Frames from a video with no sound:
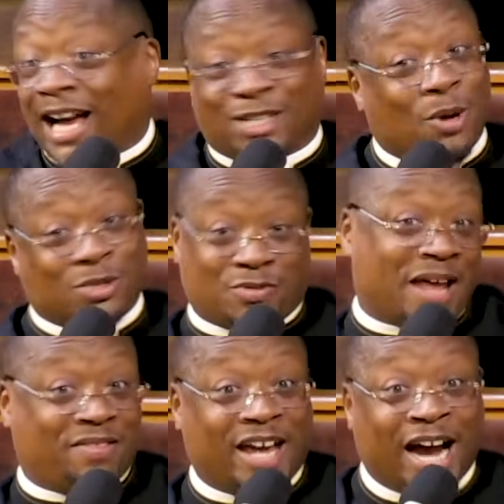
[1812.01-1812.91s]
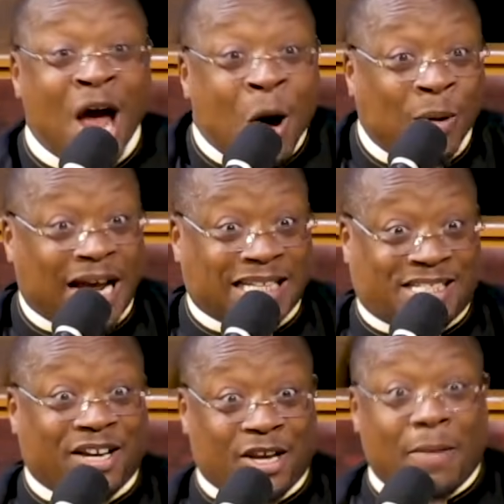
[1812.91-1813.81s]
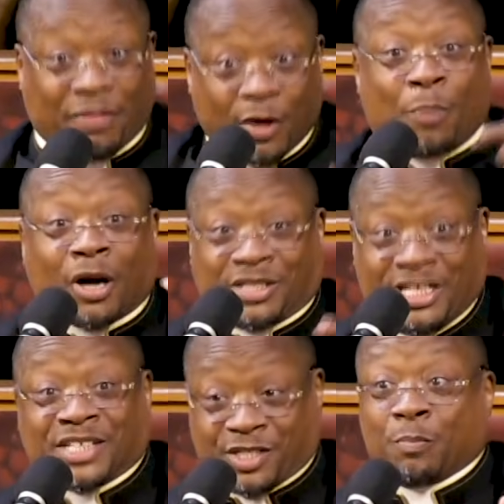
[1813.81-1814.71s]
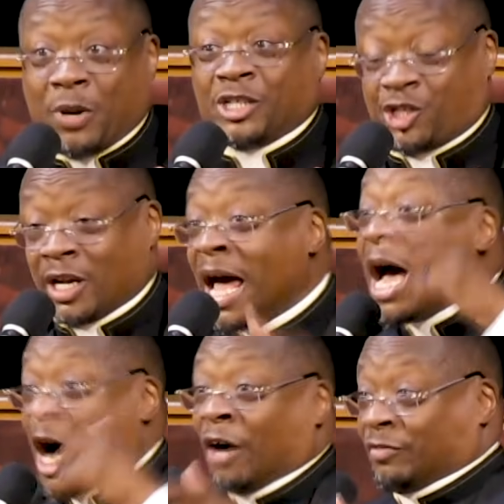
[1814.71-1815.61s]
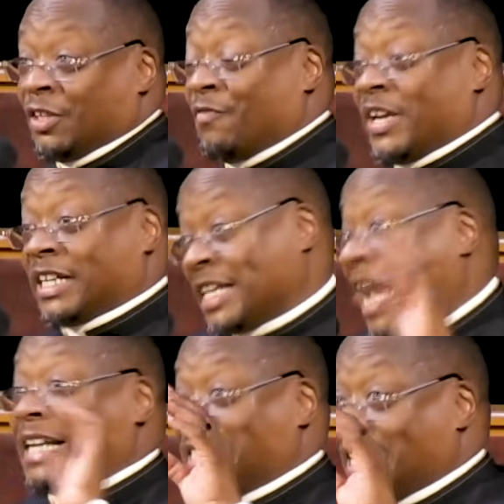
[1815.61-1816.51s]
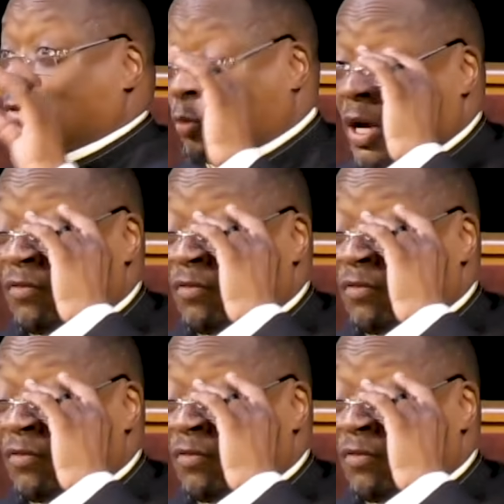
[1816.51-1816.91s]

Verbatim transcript: I close right there when I tell you about the participation of divinity. I dealt